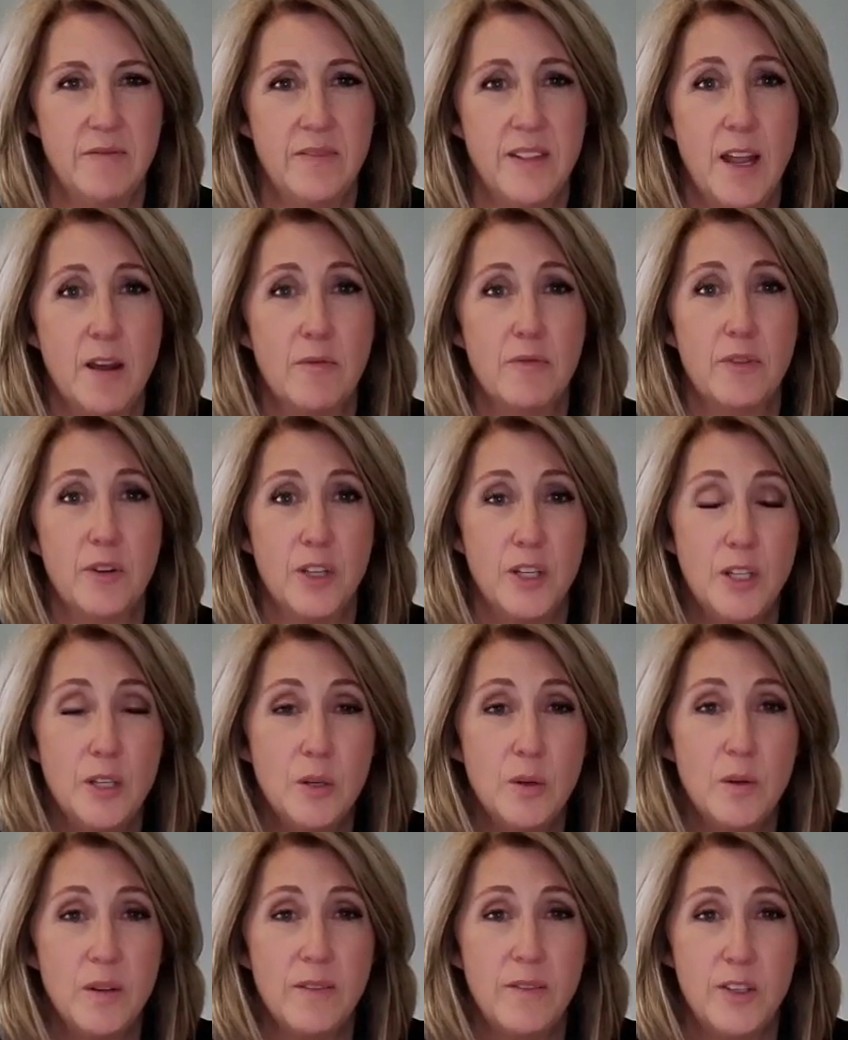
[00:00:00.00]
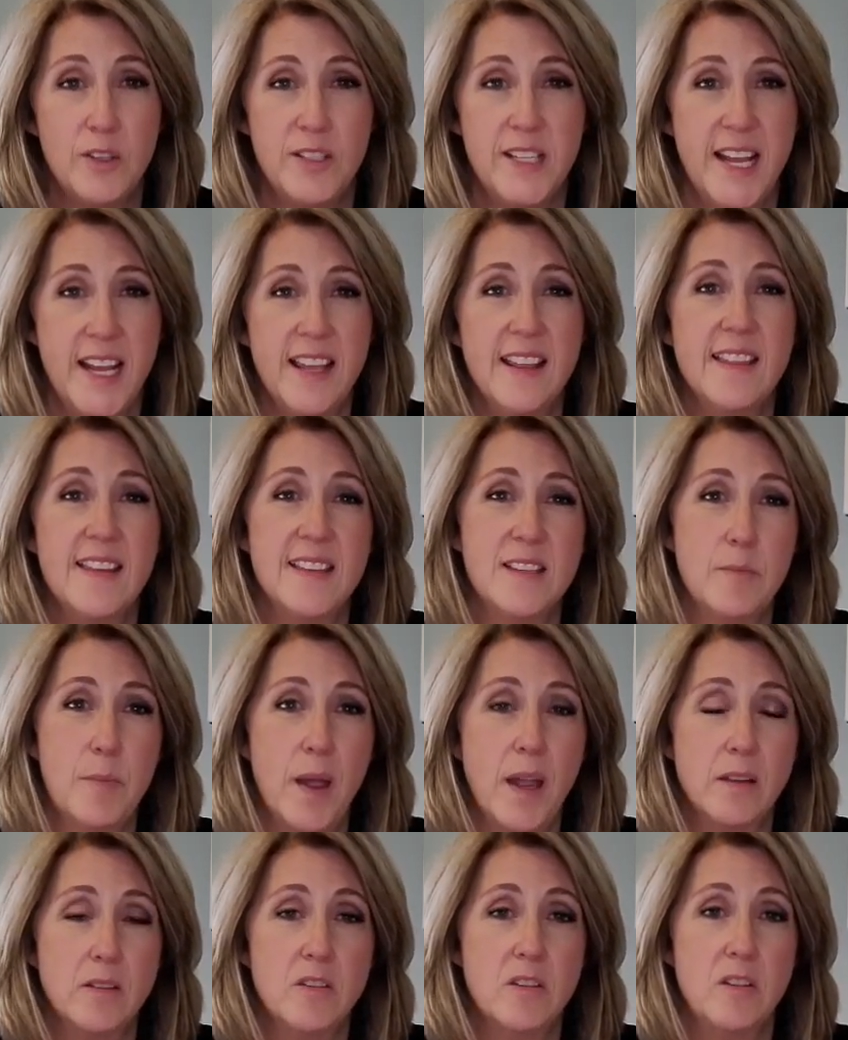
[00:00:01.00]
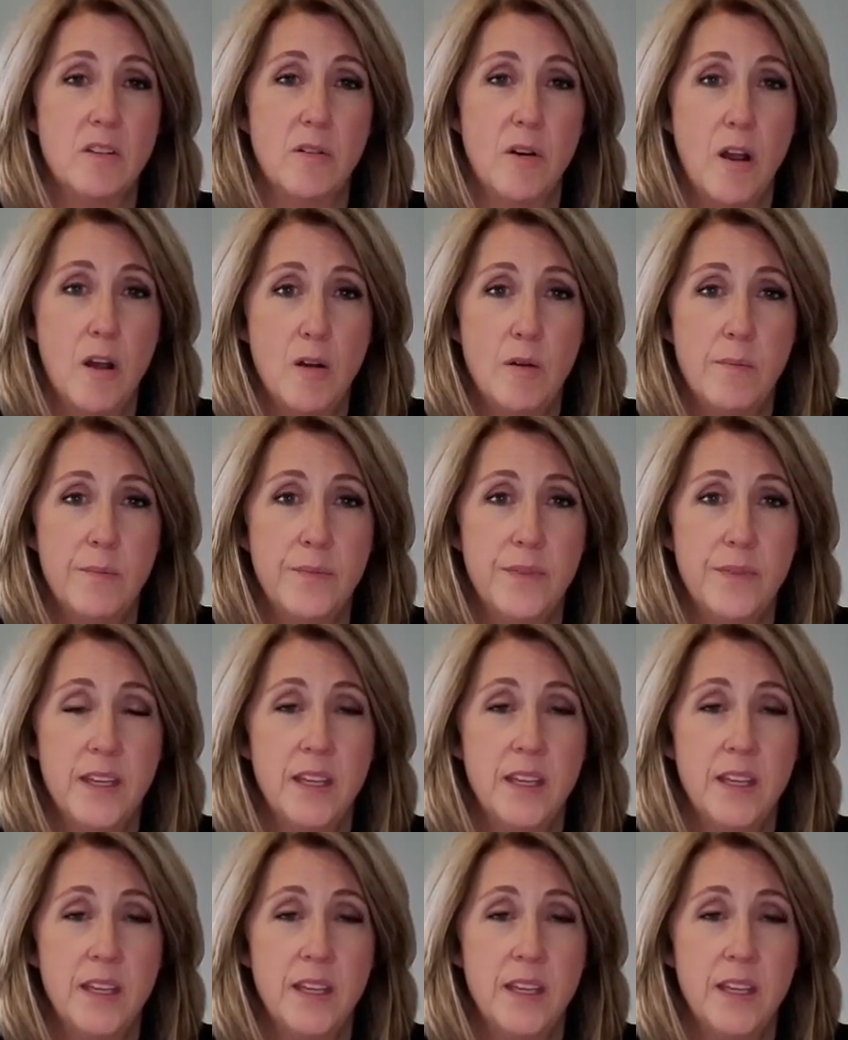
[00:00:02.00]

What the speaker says: Now for you, if you're taking this back to your home,